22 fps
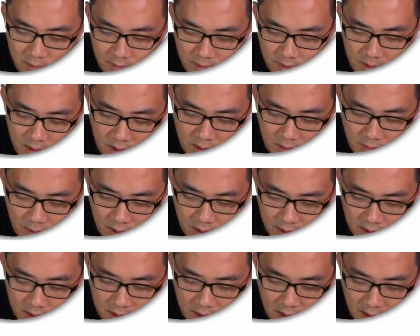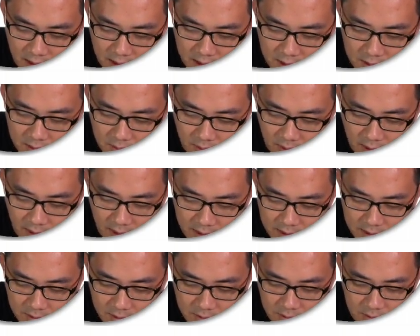be dy dx when
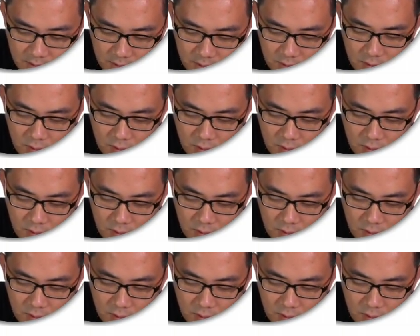x equals to 2.